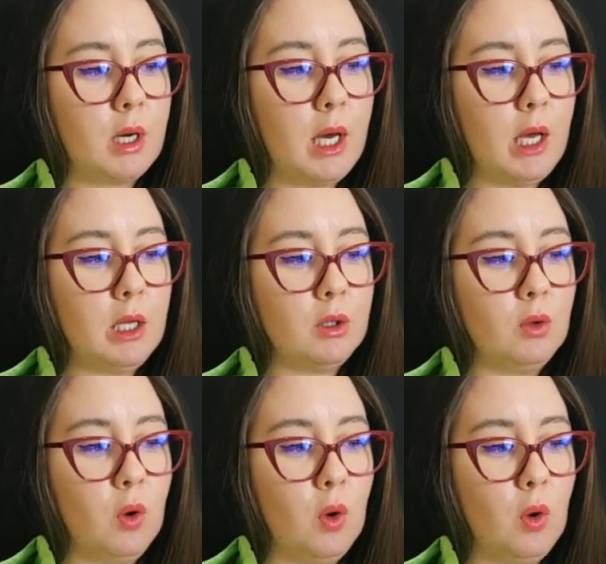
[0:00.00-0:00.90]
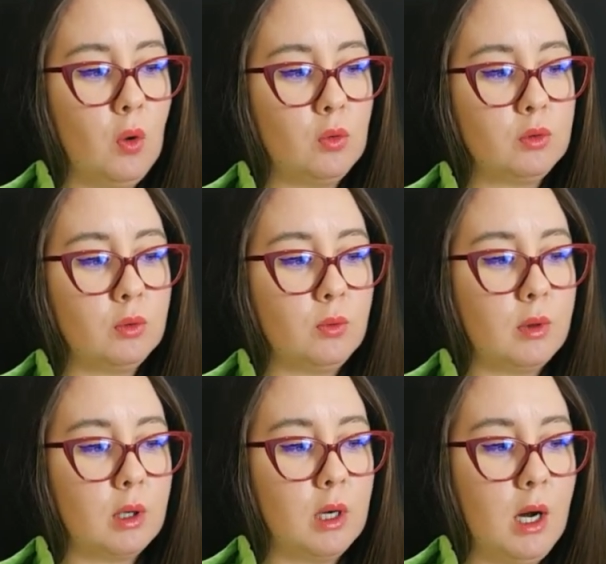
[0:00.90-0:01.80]
can go to
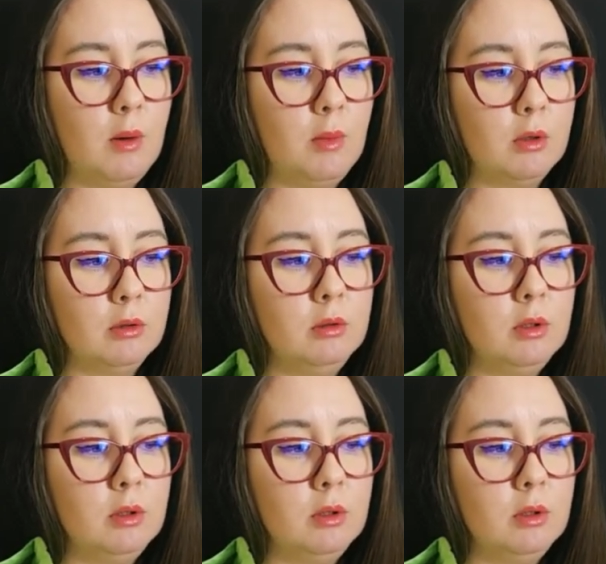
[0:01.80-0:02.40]
the common